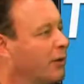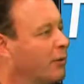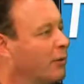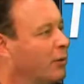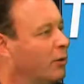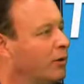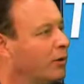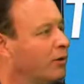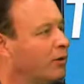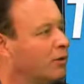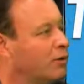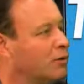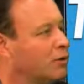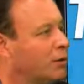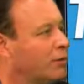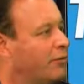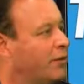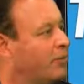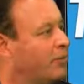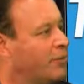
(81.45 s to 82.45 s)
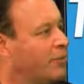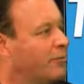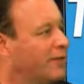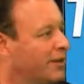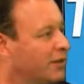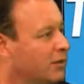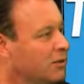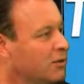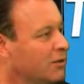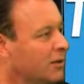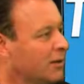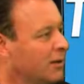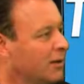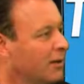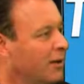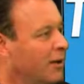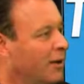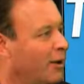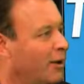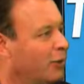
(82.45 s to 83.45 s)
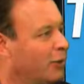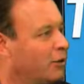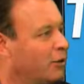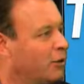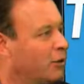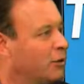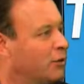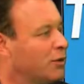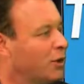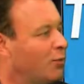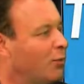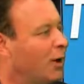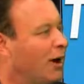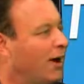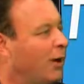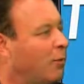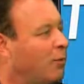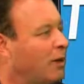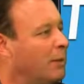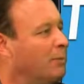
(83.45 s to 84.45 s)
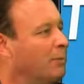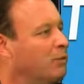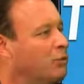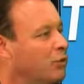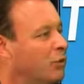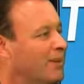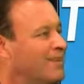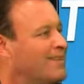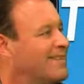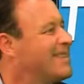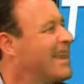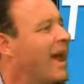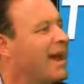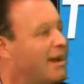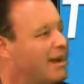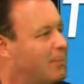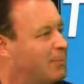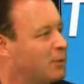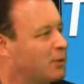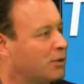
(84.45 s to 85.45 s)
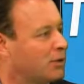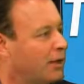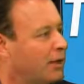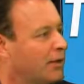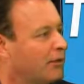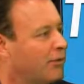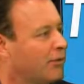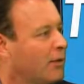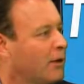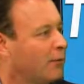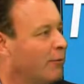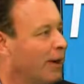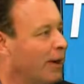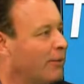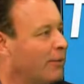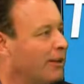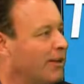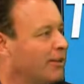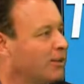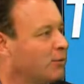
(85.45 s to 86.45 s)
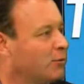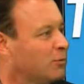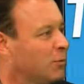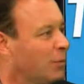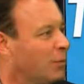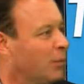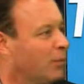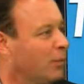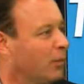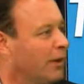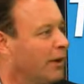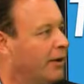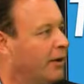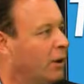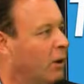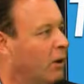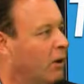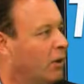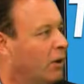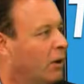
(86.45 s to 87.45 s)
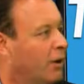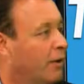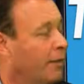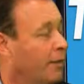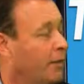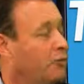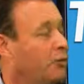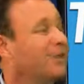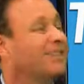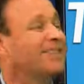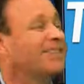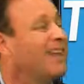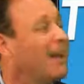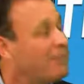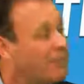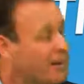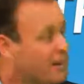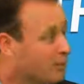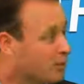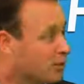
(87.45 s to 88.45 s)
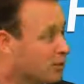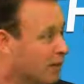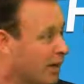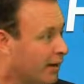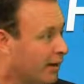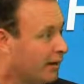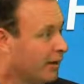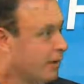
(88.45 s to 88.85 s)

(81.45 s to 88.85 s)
in with the survey from Nielsen, which shows that while people trust 90% of recommendations from people they know, they trust 70%